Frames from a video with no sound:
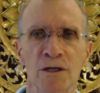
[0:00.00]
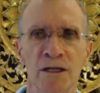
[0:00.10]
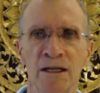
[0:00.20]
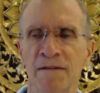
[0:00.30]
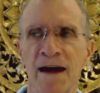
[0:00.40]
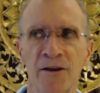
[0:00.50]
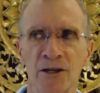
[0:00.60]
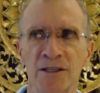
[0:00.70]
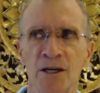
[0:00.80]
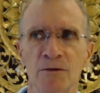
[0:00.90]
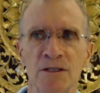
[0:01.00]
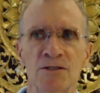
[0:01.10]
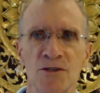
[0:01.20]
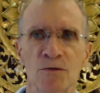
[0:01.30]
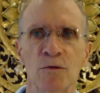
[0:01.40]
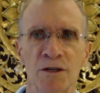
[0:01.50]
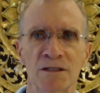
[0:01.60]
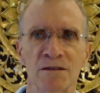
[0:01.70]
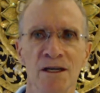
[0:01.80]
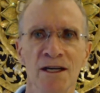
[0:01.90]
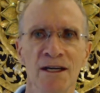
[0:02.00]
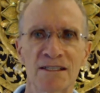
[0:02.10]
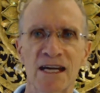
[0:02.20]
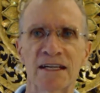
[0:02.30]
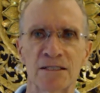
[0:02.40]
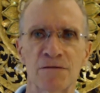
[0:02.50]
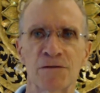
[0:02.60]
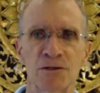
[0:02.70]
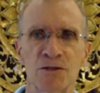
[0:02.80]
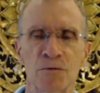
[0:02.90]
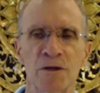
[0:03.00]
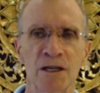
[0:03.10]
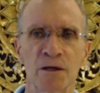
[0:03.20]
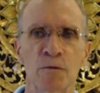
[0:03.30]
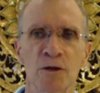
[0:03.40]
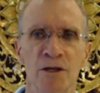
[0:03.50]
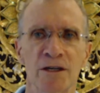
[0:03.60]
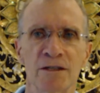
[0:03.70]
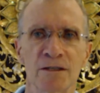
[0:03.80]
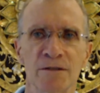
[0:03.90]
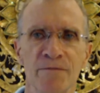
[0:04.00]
And in that I go into what it takes for it to really work.